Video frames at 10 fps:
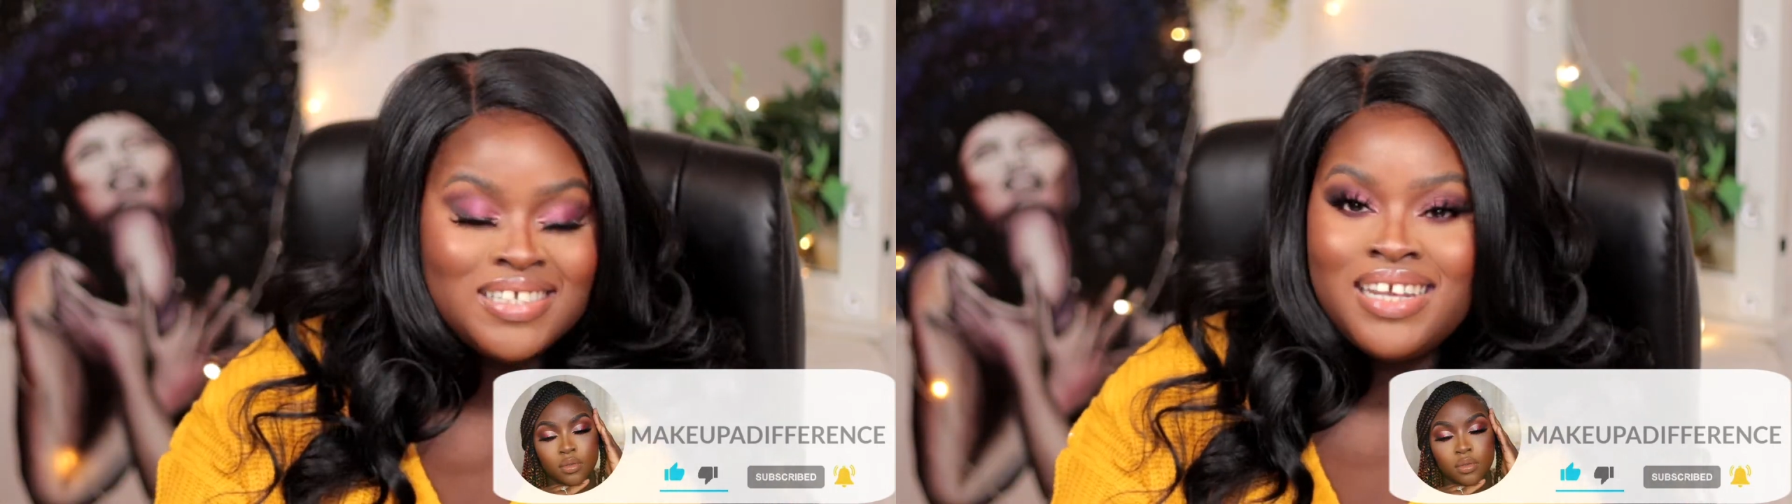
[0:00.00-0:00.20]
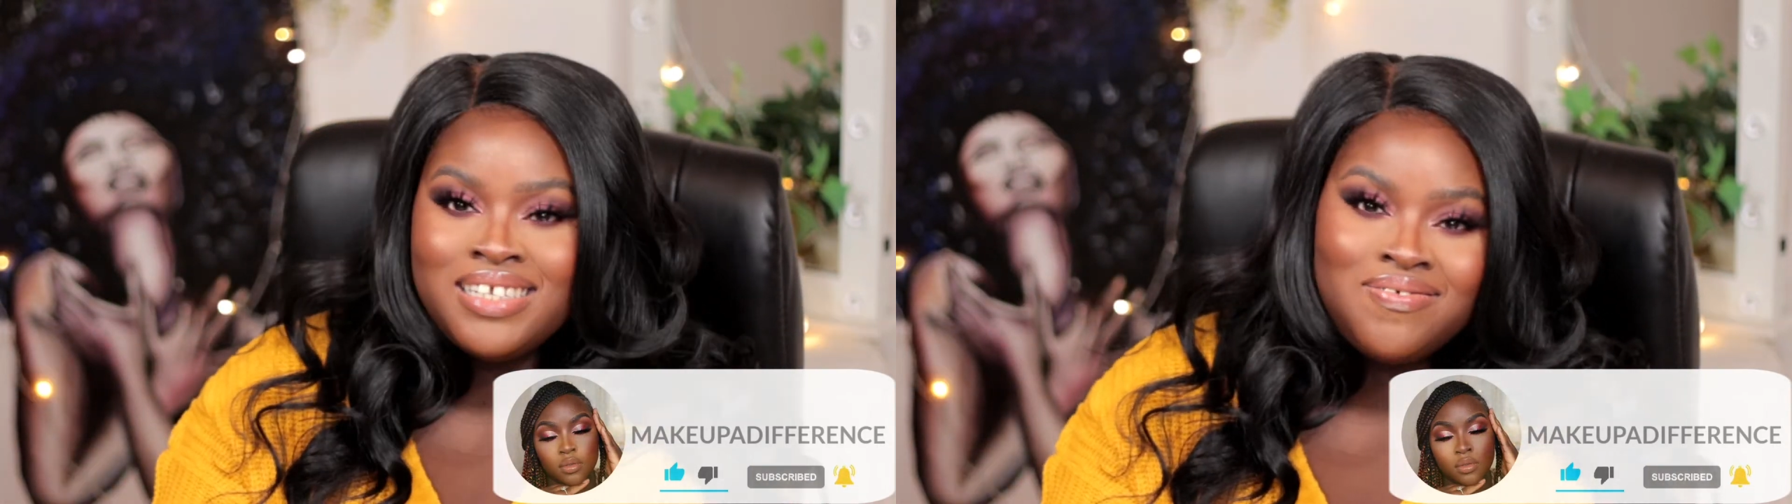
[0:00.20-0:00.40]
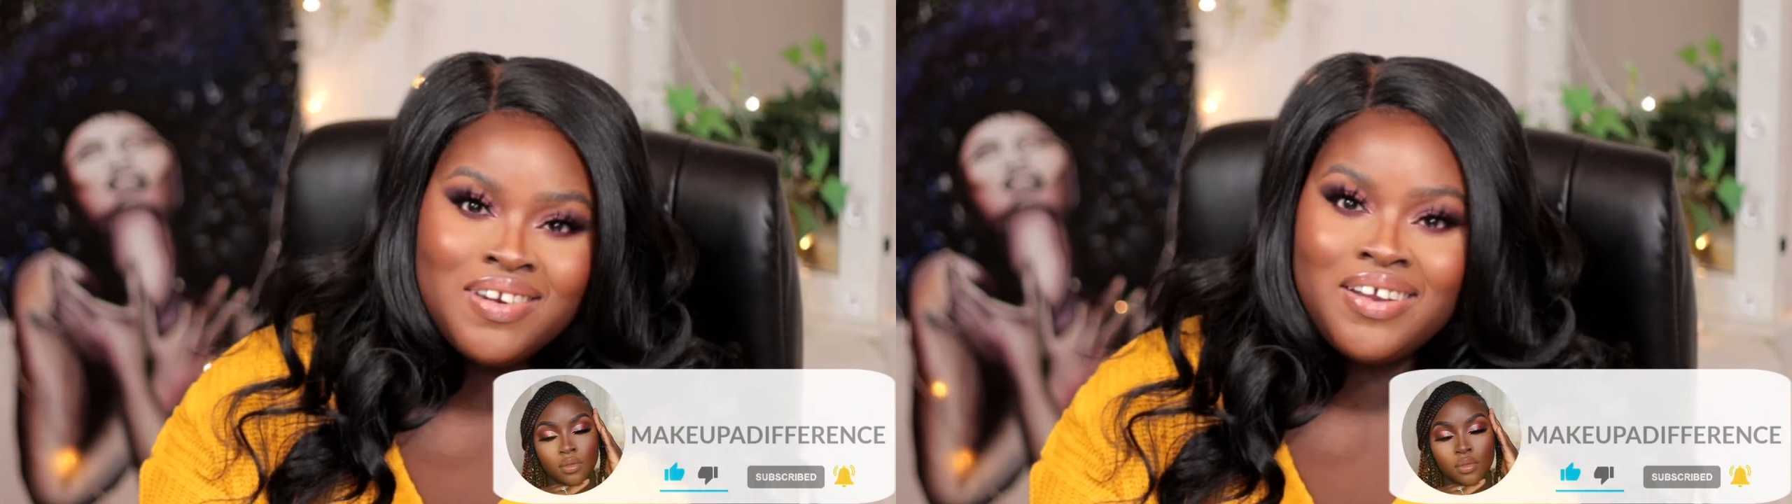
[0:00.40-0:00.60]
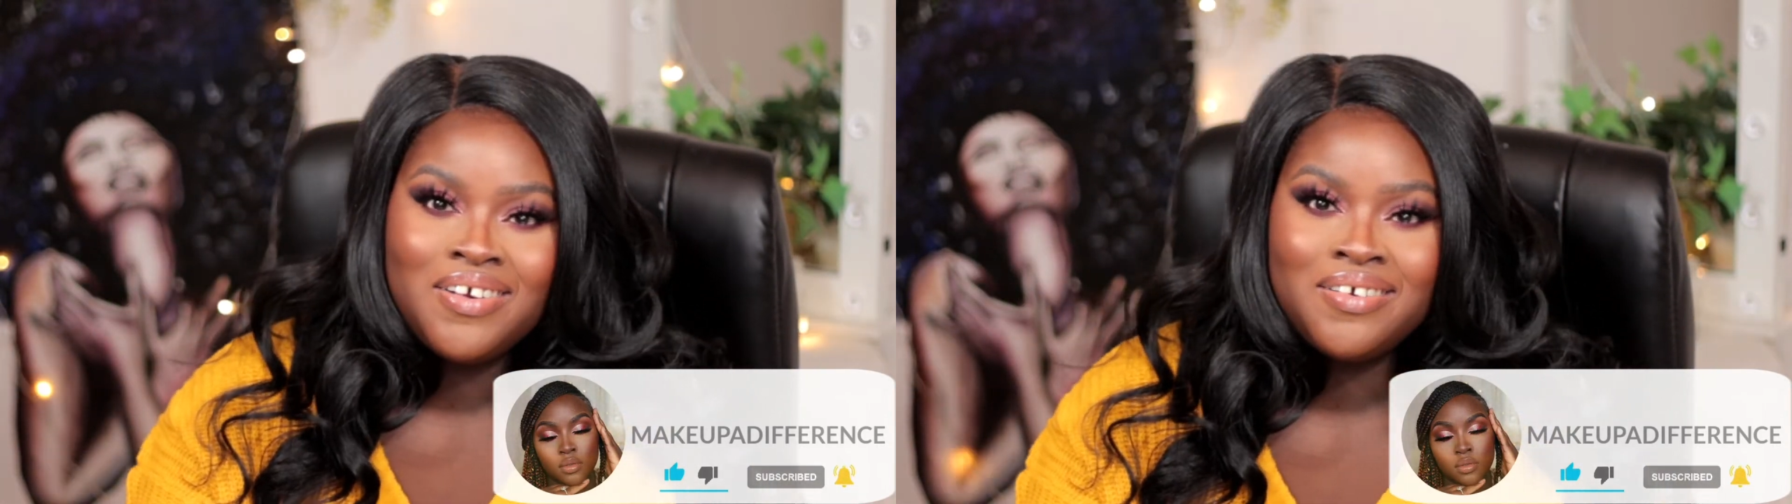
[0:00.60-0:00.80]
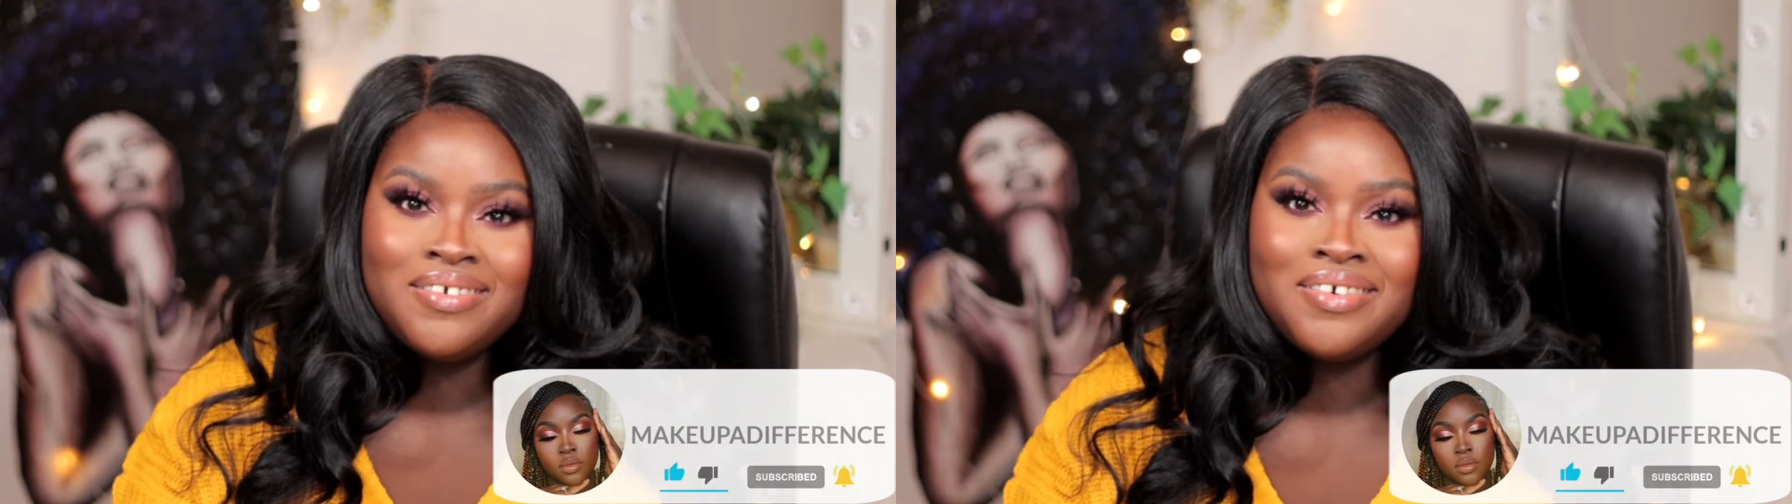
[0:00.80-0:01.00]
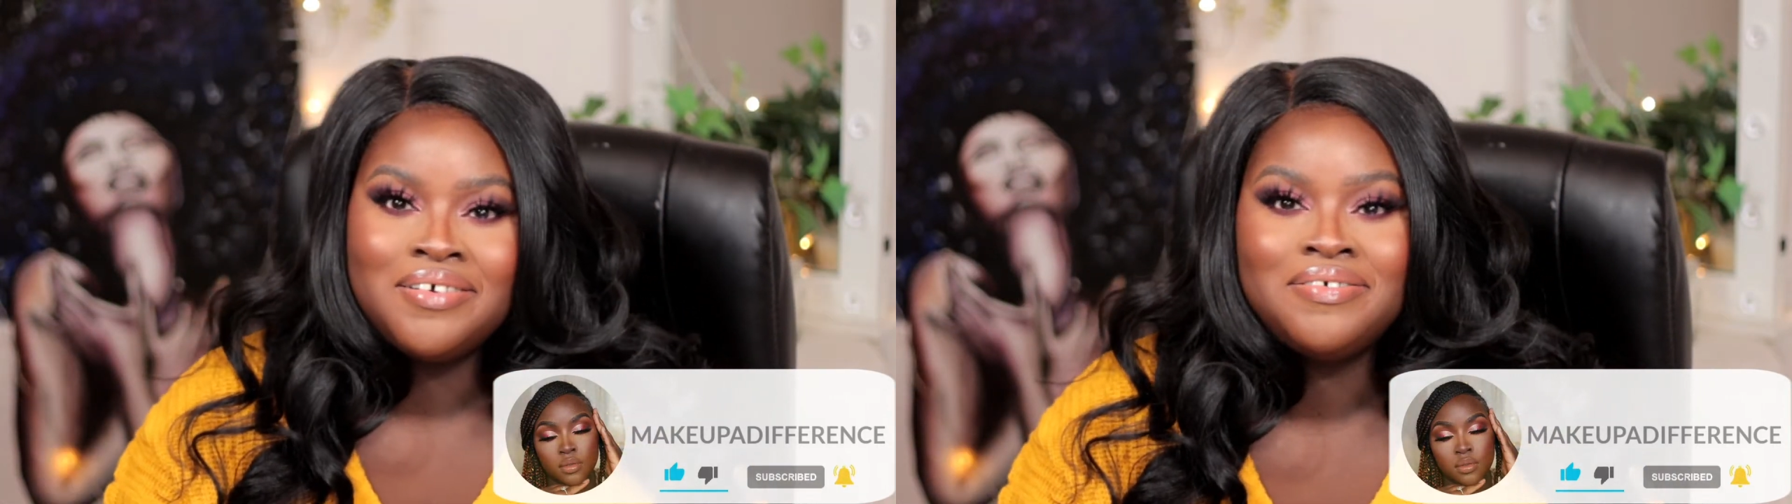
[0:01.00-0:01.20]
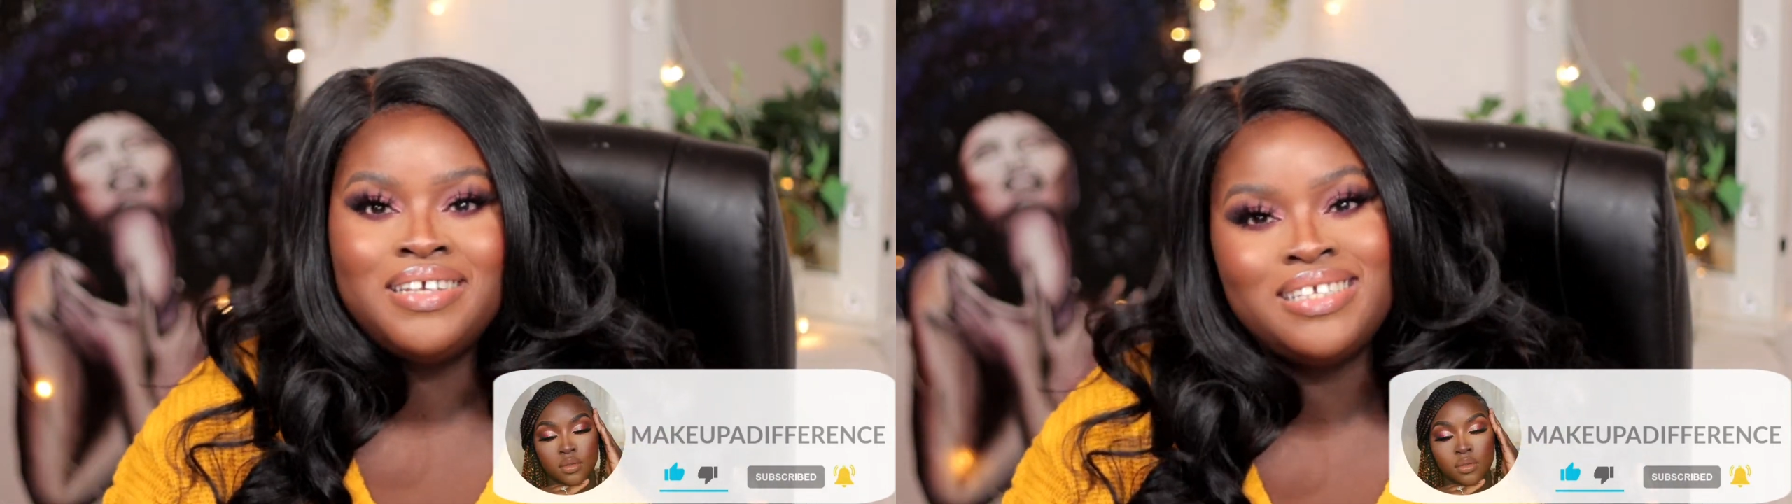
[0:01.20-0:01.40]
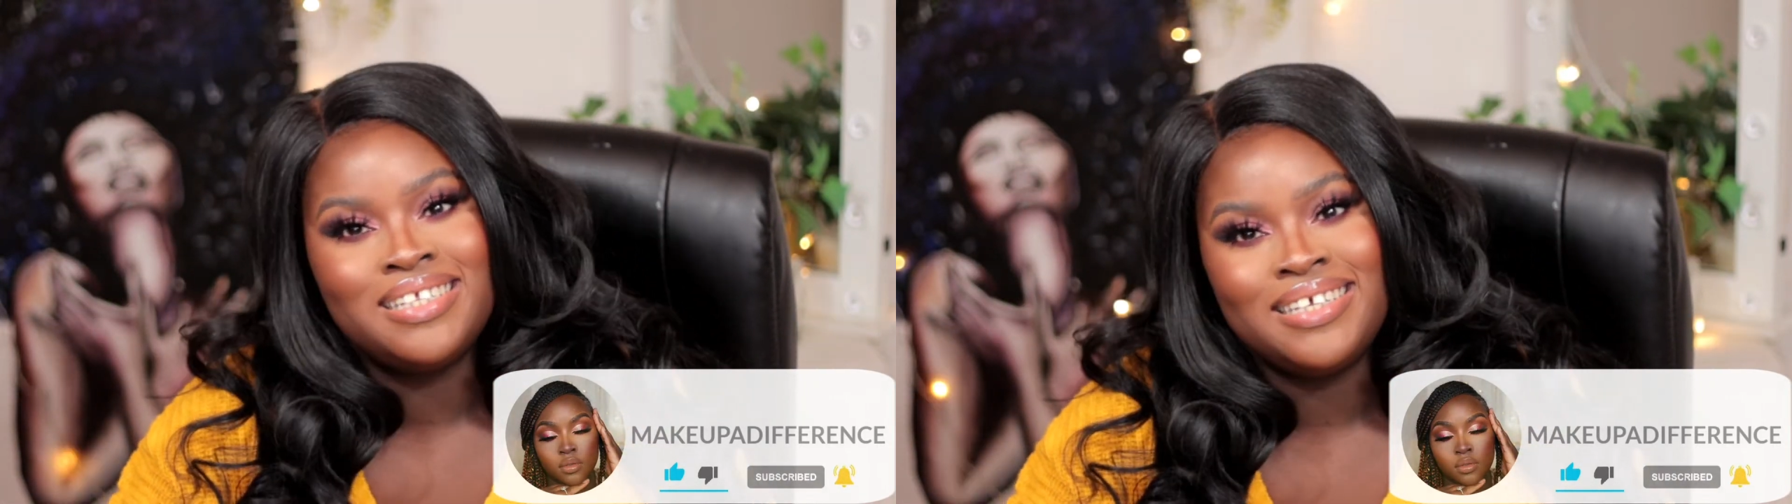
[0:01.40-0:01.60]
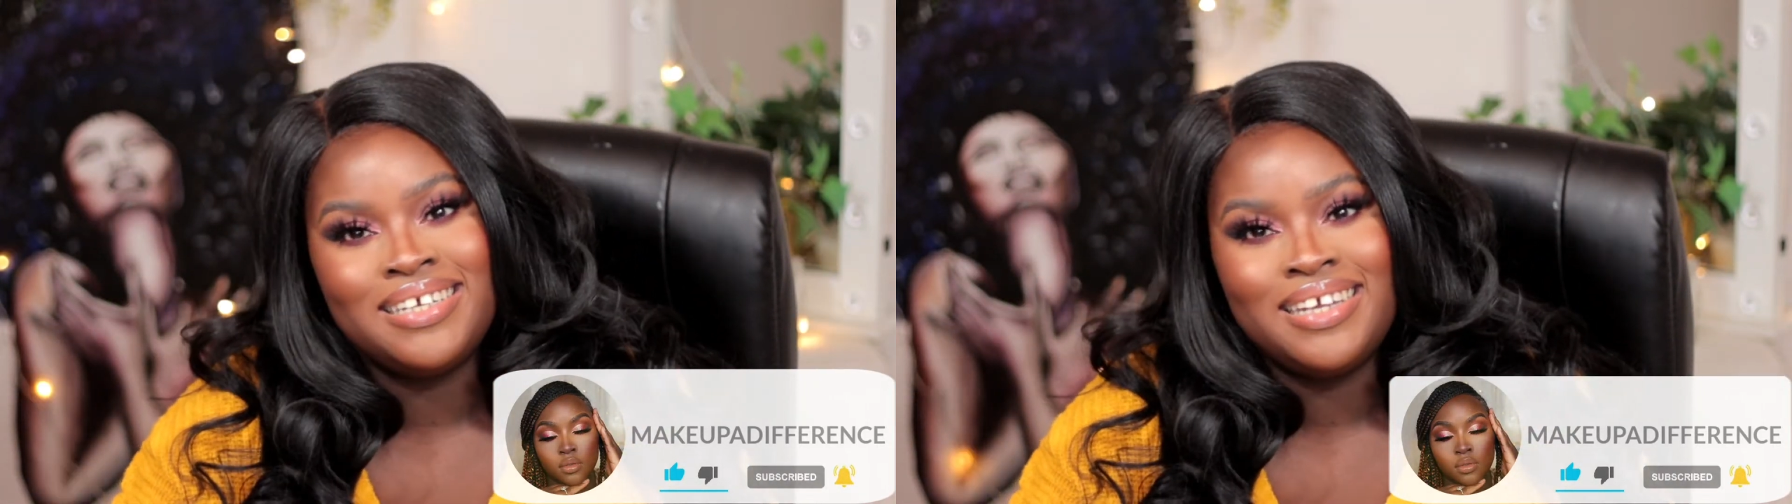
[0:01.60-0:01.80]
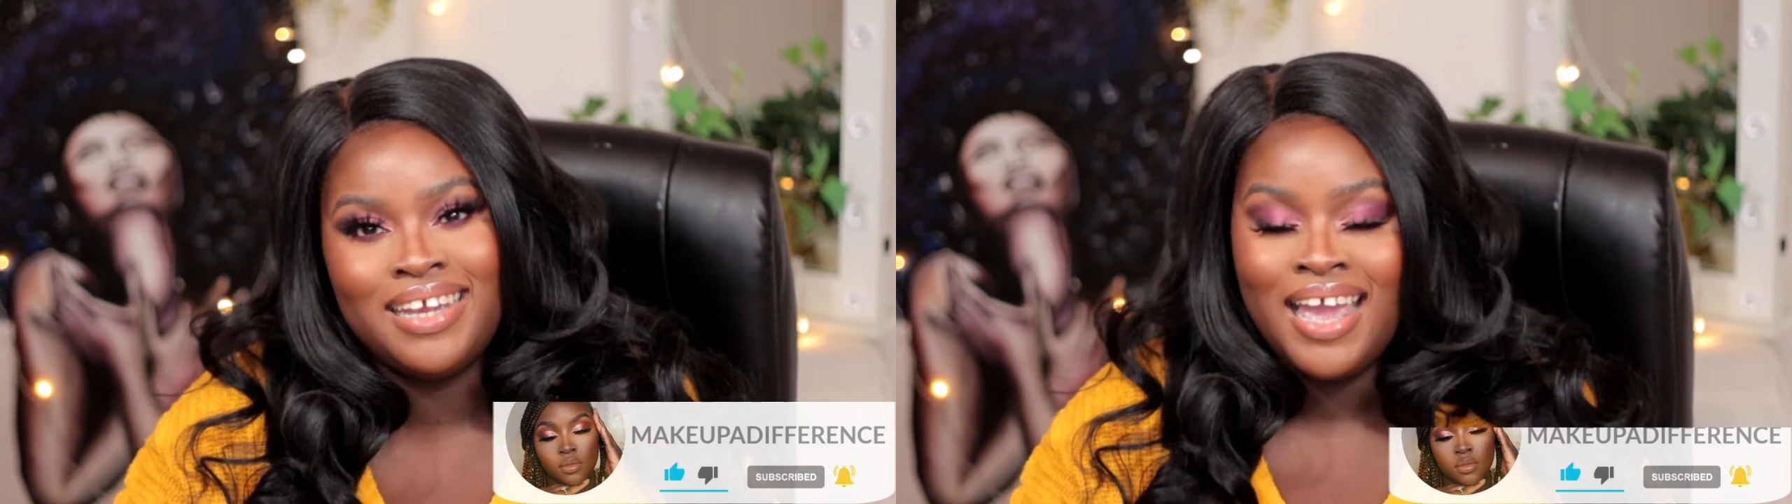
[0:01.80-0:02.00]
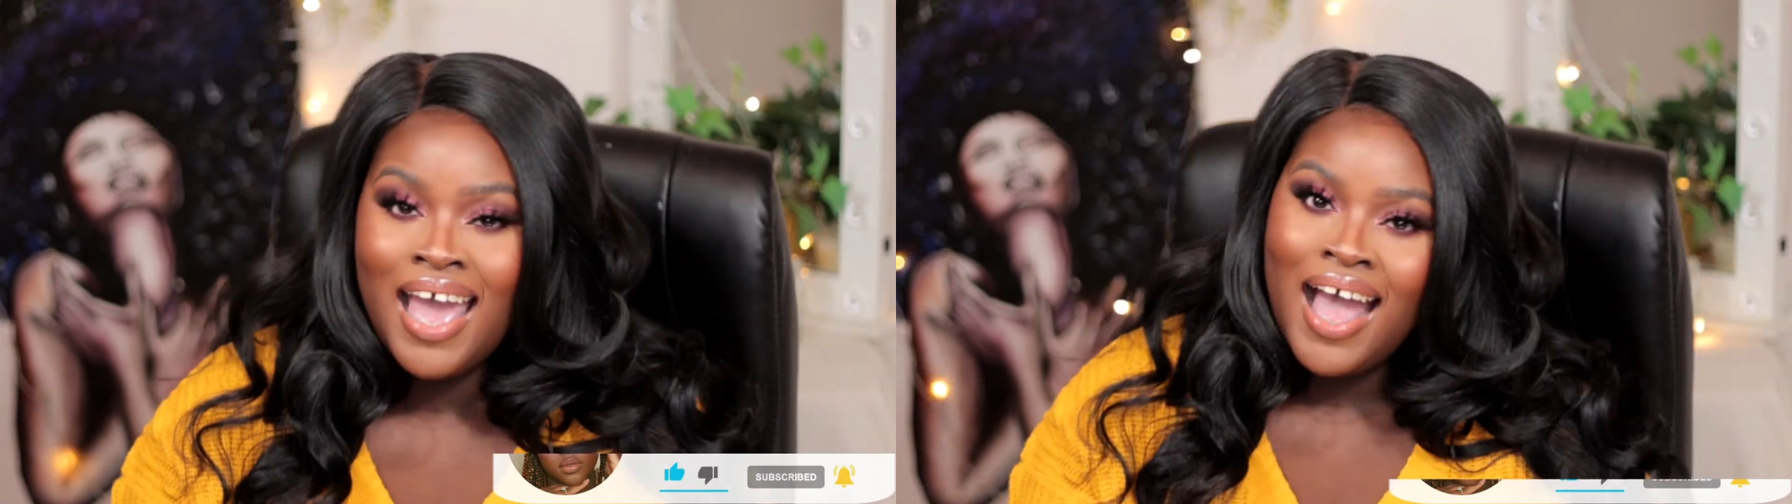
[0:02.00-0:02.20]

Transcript: Today's video, obviously